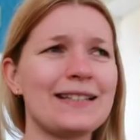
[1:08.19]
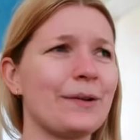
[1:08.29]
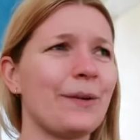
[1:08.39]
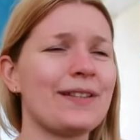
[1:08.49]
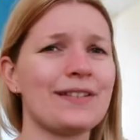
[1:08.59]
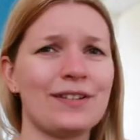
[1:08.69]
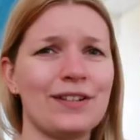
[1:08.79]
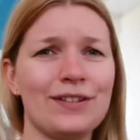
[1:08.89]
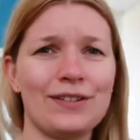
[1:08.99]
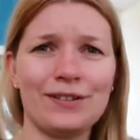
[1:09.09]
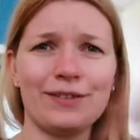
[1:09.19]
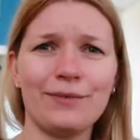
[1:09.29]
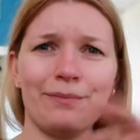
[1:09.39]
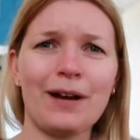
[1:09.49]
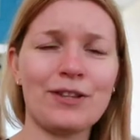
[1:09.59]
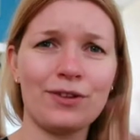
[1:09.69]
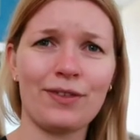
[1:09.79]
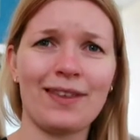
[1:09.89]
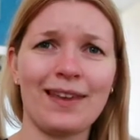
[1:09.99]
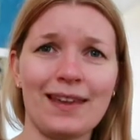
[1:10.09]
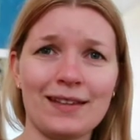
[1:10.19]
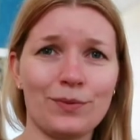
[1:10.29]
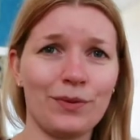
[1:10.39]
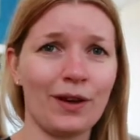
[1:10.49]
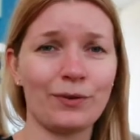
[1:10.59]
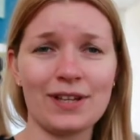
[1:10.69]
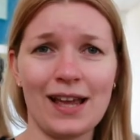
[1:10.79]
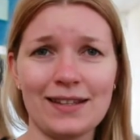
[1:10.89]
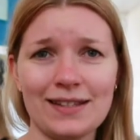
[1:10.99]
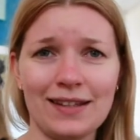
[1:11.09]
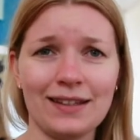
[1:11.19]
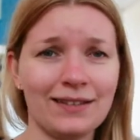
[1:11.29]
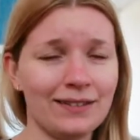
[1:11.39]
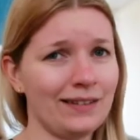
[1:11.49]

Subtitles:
so I started to do a bunch of things without ending